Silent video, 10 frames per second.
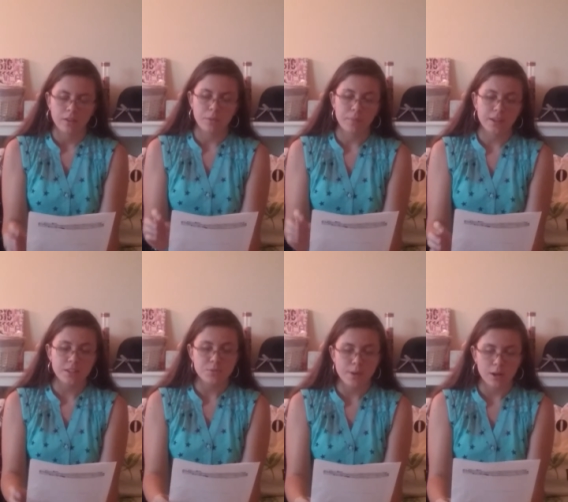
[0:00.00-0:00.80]
The
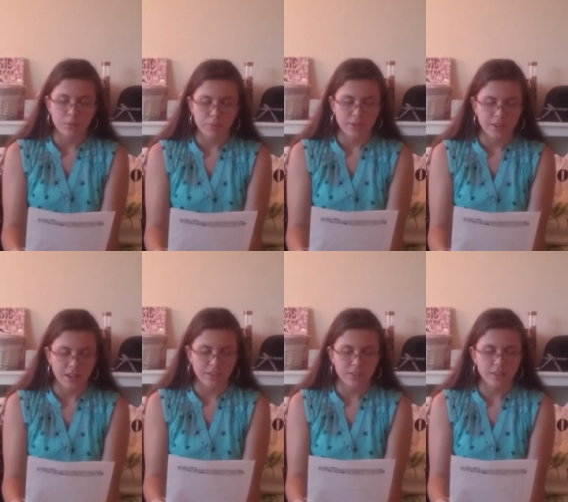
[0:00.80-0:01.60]
biggest problem with
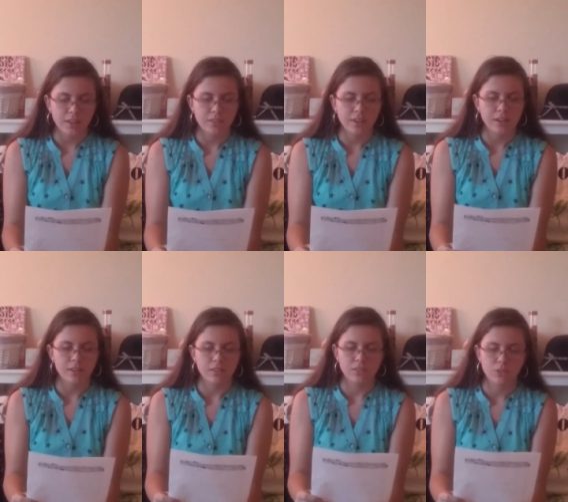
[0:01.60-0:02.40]
texting is that
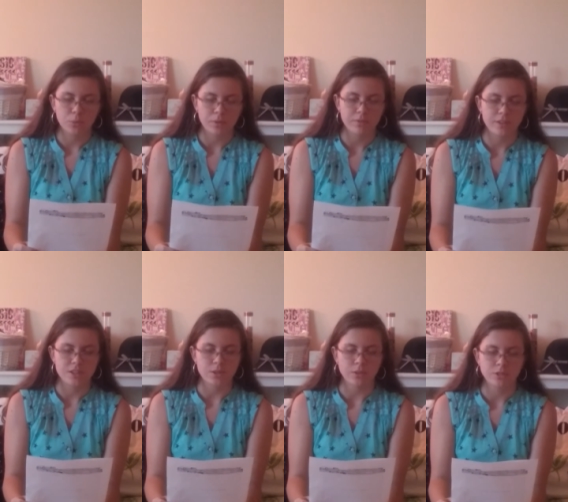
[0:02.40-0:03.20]
it is
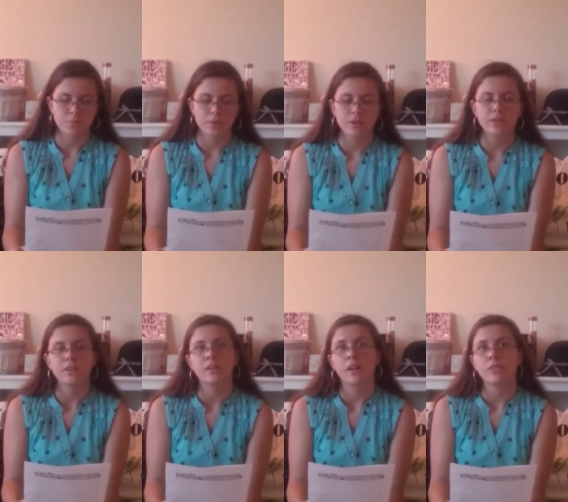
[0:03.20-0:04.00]
superficial. To put it
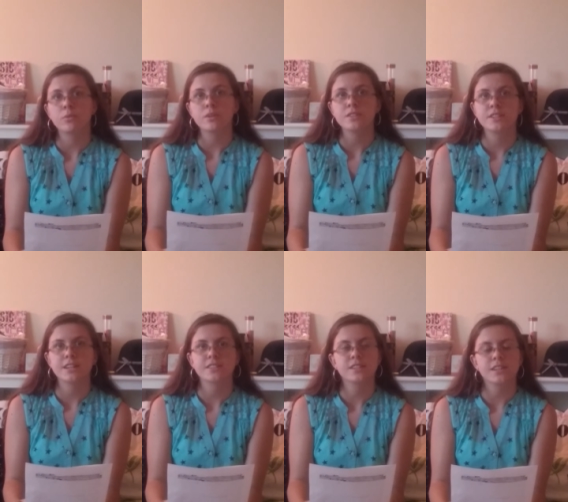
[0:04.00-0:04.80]
in other words,
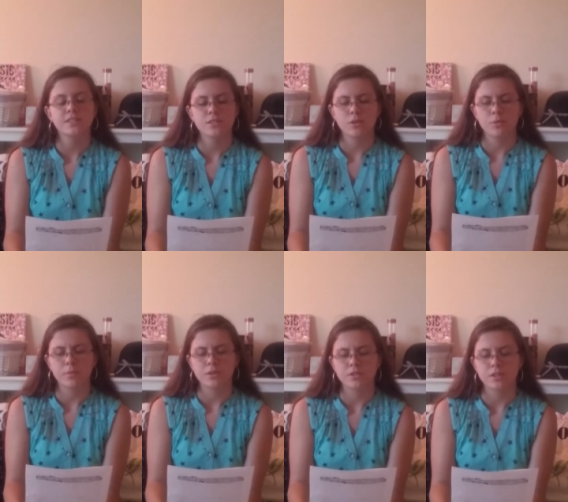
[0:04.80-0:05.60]
texting has no
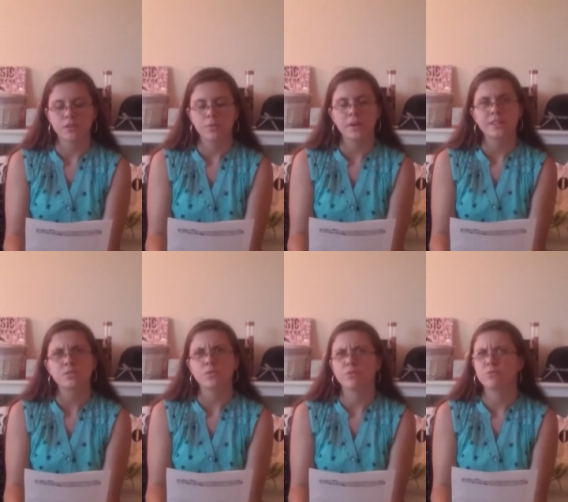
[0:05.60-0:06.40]
emotion, no actual